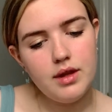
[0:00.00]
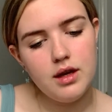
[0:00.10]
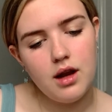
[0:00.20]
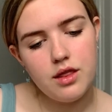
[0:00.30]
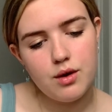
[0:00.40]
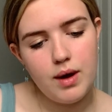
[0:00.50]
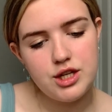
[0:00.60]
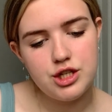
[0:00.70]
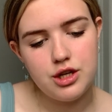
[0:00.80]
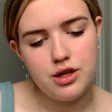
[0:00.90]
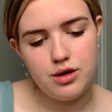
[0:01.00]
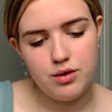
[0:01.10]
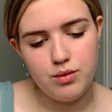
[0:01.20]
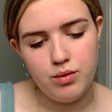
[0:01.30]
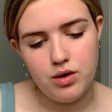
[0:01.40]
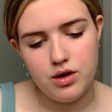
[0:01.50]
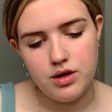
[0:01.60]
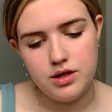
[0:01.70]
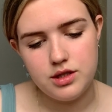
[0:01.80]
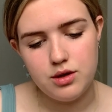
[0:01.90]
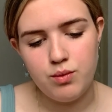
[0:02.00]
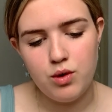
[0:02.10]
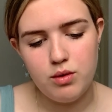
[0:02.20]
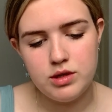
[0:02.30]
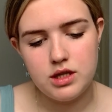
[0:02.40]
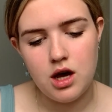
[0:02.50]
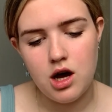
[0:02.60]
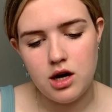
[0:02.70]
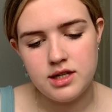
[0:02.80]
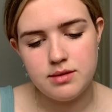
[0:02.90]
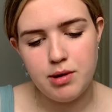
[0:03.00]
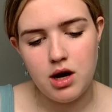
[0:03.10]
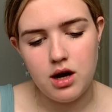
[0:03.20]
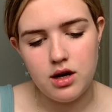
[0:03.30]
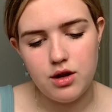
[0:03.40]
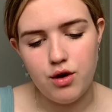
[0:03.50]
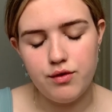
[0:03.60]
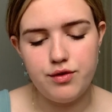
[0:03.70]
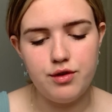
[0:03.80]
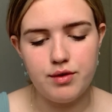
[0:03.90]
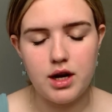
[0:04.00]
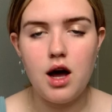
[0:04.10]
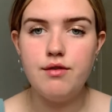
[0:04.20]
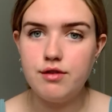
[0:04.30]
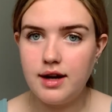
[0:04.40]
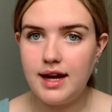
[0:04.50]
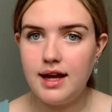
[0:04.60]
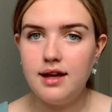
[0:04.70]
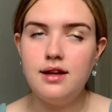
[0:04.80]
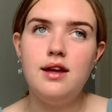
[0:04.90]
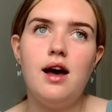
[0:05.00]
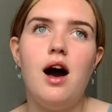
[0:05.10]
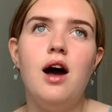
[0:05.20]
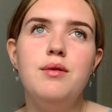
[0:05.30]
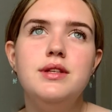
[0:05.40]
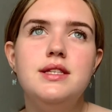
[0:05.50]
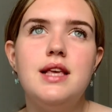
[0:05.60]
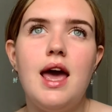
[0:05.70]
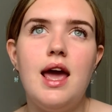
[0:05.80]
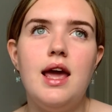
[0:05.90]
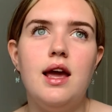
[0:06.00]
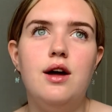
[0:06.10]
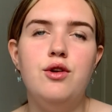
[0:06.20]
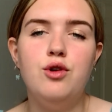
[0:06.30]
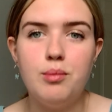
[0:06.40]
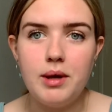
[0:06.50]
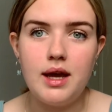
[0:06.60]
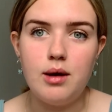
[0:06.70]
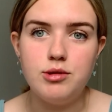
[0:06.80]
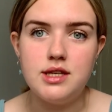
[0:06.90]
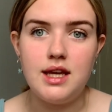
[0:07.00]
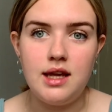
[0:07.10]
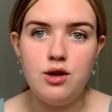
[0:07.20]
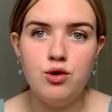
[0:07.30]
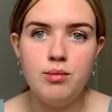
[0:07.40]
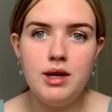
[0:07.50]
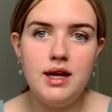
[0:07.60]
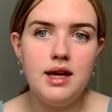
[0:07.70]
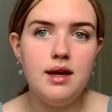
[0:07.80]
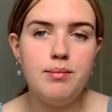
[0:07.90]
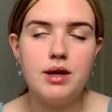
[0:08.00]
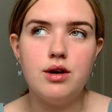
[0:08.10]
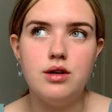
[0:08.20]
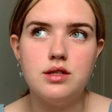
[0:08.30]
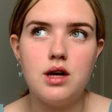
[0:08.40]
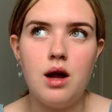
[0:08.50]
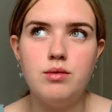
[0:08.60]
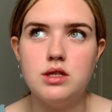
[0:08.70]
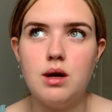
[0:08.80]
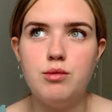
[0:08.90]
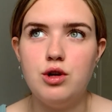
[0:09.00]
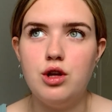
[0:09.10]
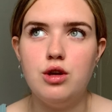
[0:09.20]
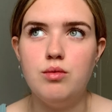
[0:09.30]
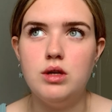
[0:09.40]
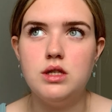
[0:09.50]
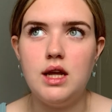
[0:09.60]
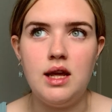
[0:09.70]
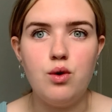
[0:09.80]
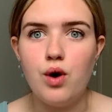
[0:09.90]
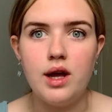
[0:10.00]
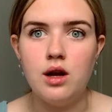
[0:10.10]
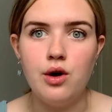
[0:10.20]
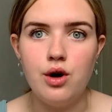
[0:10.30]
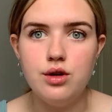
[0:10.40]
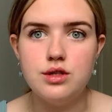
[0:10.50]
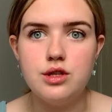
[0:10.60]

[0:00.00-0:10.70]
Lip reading: Another question was, what was the hardest part of the recovery? I would say not being able to eat normally, because I was someone who would eat quite a lot.